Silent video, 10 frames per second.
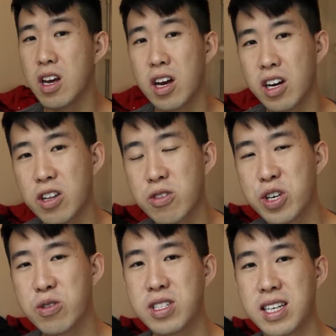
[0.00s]
Another
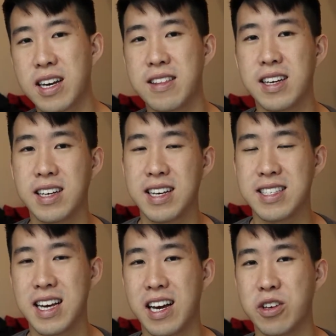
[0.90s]
huge thing I think is
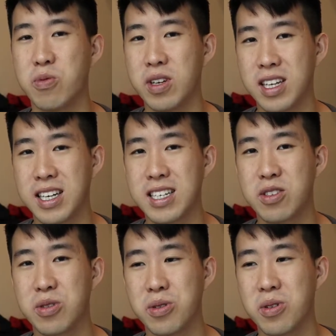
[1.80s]
that you really need
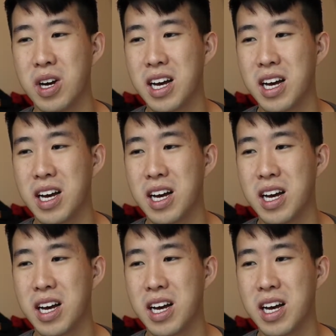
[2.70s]
to